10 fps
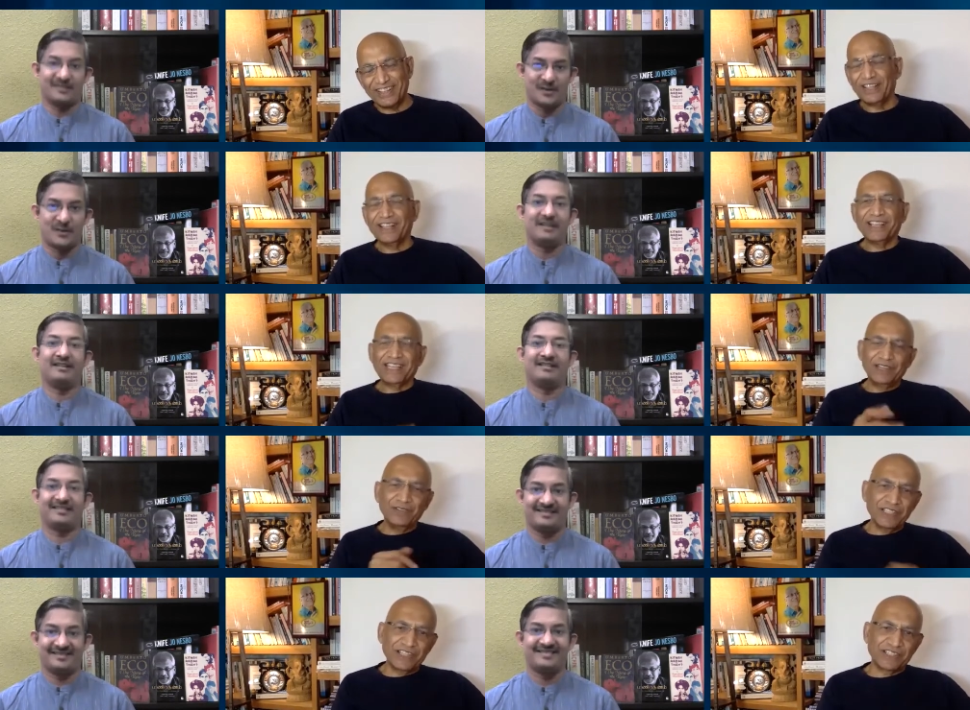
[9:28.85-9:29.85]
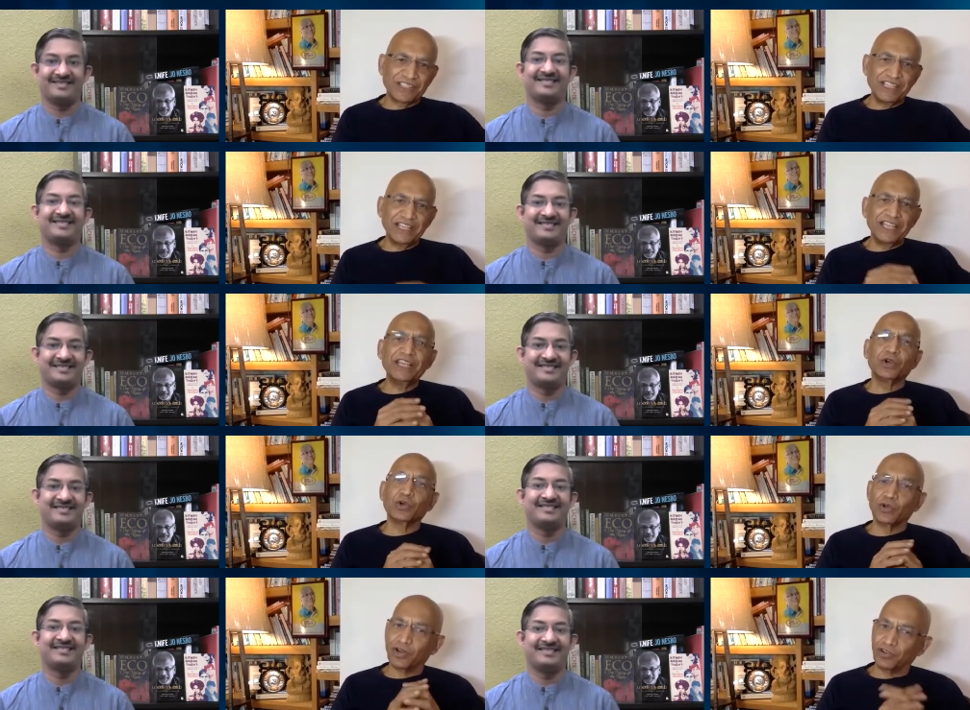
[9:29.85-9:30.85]
Speaker 1: Okay. She was the
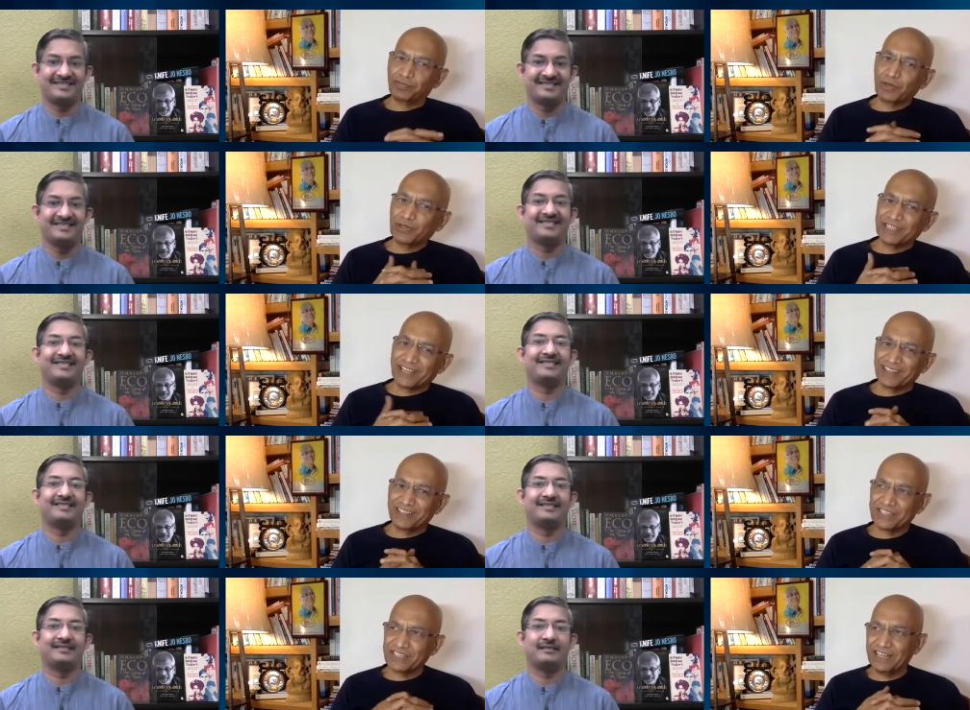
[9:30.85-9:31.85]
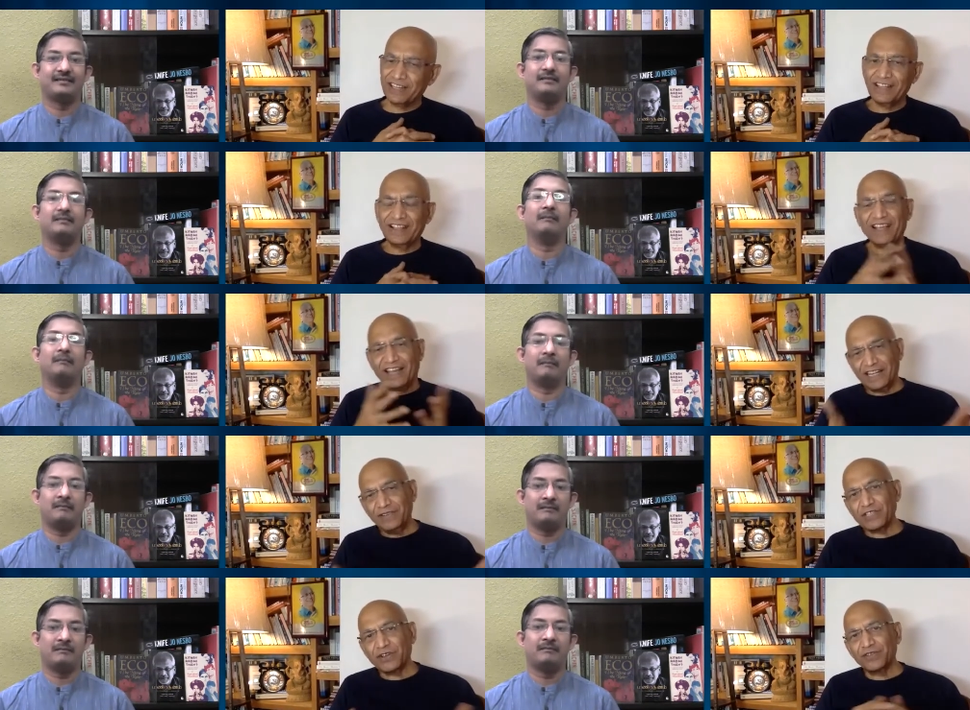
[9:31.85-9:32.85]
CEO of Mukund Iron Steel, and he
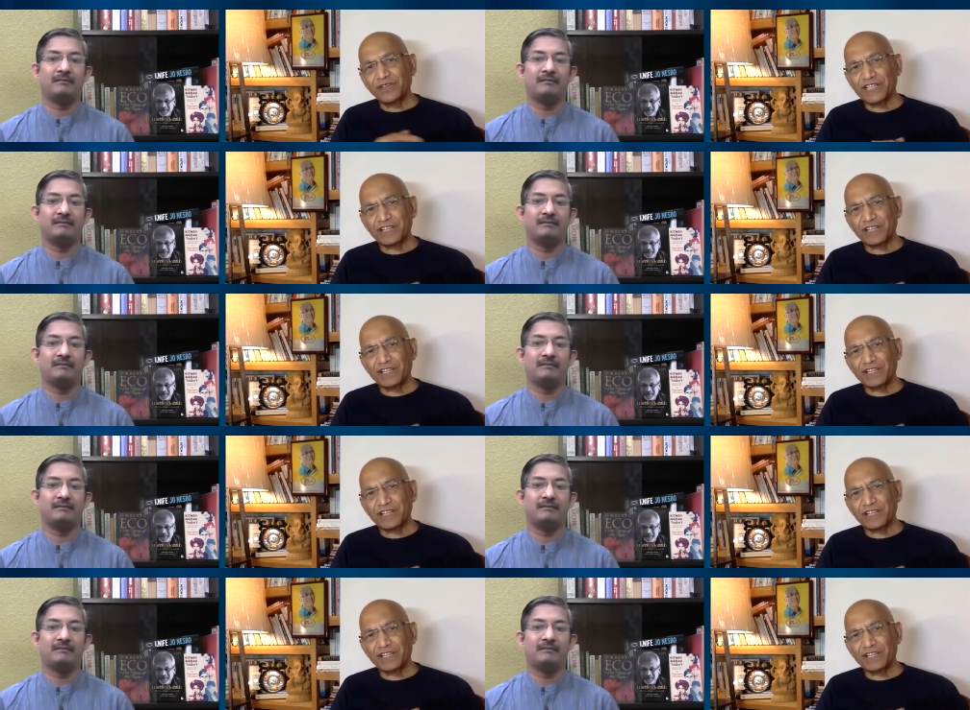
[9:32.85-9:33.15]
was our visiting